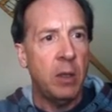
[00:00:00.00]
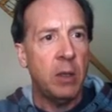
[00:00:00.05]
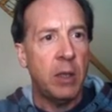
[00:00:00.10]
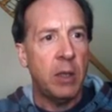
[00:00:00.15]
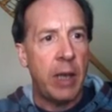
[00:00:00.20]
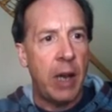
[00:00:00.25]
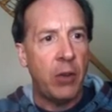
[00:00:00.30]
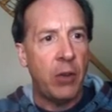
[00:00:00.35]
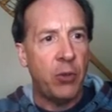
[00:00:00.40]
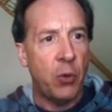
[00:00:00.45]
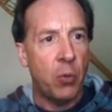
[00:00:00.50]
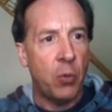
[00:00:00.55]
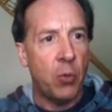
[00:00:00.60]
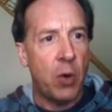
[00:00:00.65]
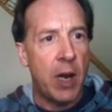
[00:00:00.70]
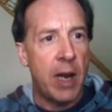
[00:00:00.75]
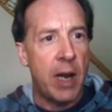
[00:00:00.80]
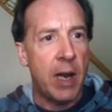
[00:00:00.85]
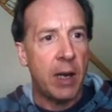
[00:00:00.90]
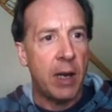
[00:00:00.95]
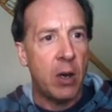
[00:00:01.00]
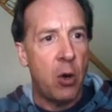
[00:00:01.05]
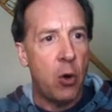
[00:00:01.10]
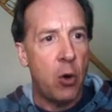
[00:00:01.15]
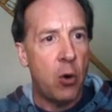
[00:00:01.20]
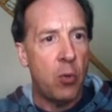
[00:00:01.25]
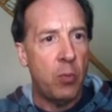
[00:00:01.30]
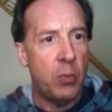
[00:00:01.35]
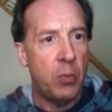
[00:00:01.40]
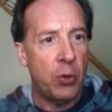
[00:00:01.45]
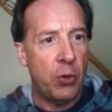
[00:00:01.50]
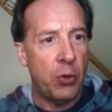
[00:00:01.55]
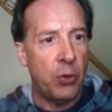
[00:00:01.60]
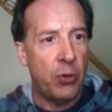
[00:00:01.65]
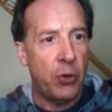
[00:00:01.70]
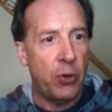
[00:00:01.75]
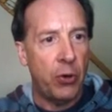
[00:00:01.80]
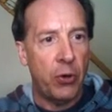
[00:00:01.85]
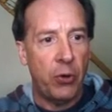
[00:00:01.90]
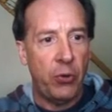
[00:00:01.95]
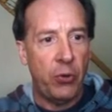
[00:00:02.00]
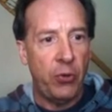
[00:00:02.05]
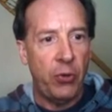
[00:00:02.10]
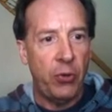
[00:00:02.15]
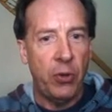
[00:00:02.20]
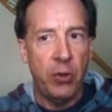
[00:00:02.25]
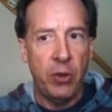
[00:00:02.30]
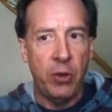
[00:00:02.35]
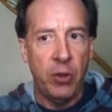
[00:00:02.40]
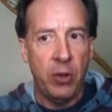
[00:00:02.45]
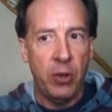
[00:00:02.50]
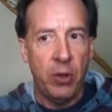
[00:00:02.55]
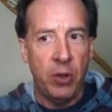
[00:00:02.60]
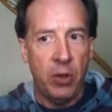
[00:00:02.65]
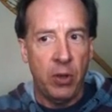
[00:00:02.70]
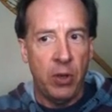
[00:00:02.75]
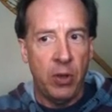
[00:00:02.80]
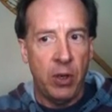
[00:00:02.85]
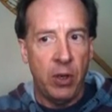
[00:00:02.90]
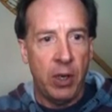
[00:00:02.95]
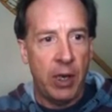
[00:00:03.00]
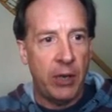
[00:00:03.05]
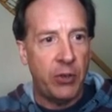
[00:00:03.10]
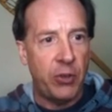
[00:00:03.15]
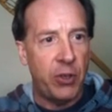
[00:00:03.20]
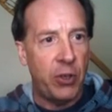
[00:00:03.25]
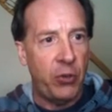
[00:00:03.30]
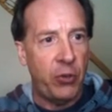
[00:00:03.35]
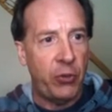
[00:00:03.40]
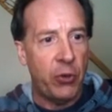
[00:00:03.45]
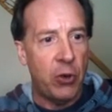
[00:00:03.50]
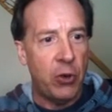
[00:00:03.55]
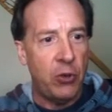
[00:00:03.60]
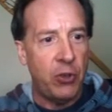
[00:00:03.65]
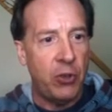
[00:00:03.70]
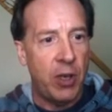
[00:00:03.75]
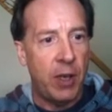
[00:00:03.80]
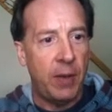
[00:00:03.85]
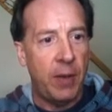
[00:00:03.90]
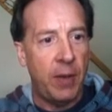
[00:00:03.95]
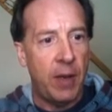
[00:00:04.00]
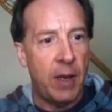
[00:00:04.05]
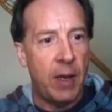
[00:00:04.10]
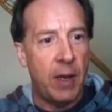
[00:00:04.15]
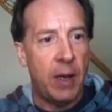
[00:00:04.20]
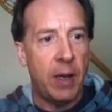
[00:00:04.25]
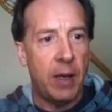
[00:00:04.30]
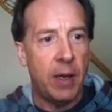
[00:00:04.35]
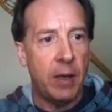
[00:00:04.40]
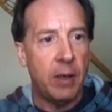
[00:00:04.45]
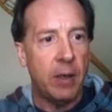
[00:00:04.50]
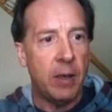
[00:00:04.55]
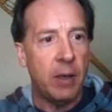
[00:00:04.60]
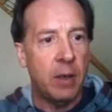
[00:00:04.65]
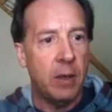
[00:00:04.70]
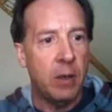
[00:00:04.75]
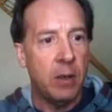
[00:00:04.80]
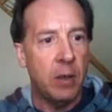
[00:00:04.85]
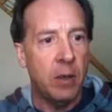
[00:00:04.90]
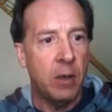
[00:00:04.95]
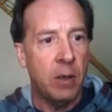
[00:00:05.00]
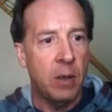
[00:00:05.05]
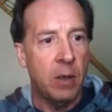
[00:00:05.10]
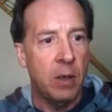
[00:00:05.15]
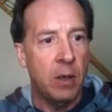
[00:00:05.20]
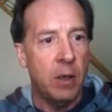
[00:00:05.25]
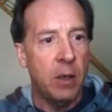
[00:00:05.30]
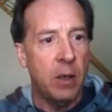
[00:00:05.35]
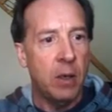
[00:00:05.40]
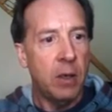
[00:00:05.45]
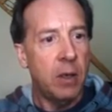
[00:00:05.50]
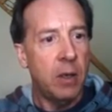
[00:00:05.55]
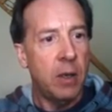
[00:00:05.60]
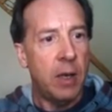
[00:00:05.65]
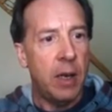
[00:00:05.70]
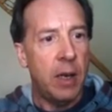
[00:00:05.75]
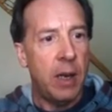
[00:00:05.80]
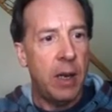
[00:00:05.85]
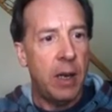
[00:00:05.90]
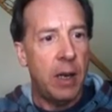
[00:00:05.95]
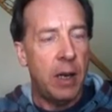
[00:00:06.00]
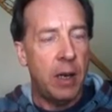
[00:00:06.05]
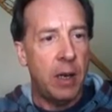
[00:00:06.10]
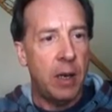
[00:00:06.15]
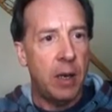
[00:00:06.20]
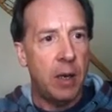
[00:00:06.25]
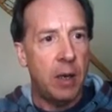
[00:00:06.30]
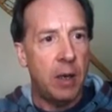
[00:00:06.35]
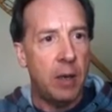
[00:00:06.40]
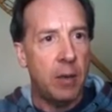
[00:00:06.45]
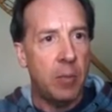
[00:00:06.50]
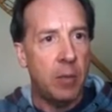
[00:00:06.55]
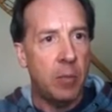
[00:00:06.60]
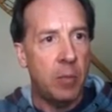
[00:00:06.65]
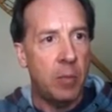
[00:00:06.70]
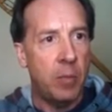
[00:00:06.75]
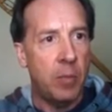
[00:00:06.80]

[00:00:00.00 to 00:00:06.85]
Castle Rock Home Builders, I did a search on that, and